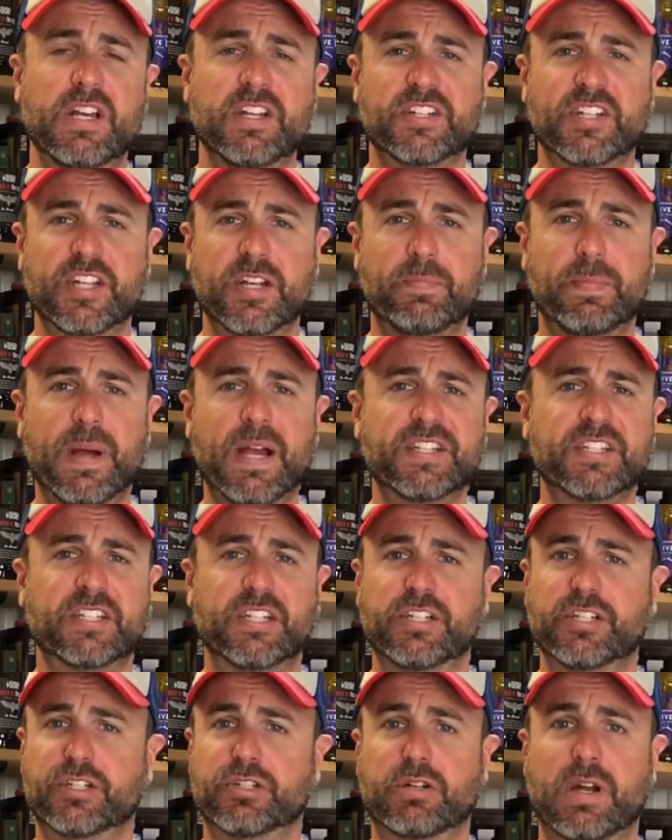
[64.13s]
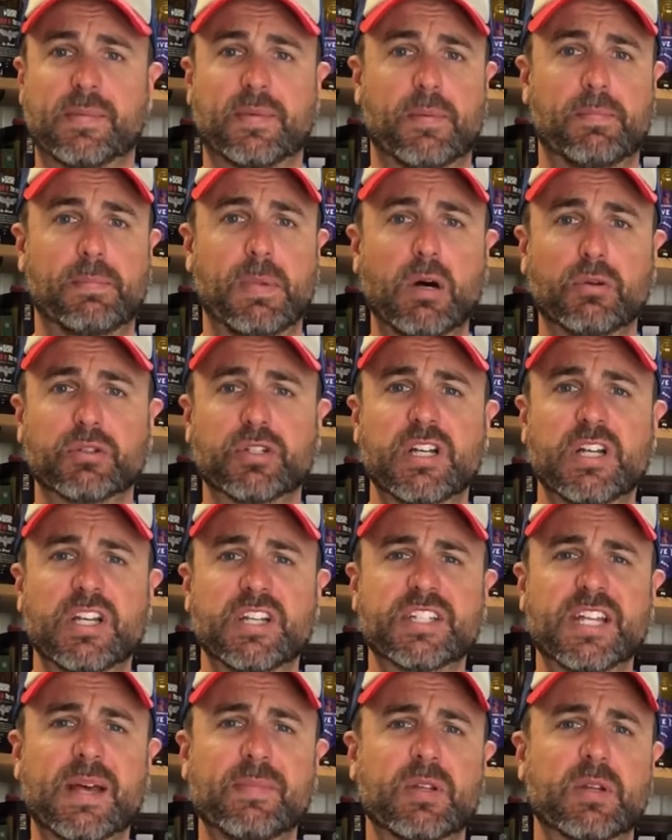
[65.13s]
So you basically just grab a malt,
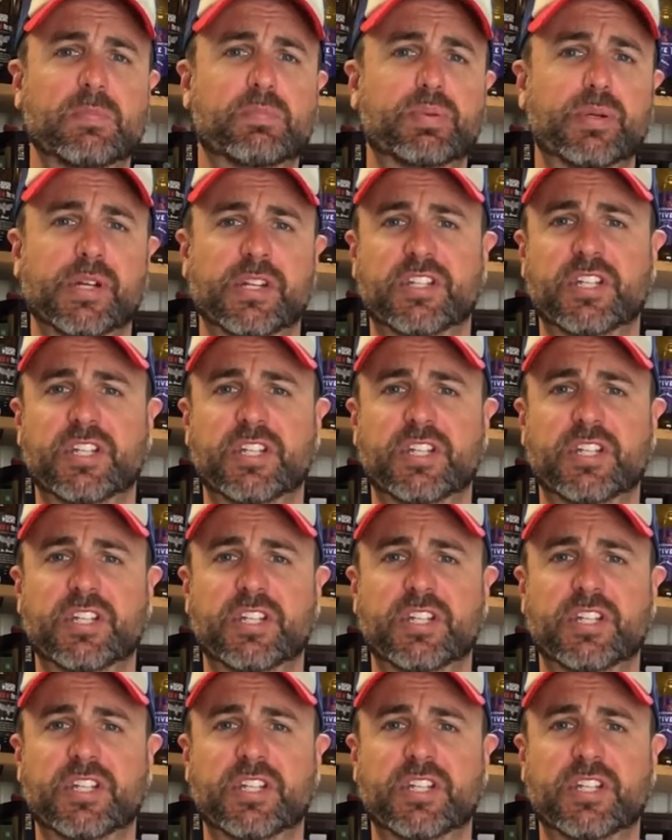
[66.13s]
something pretty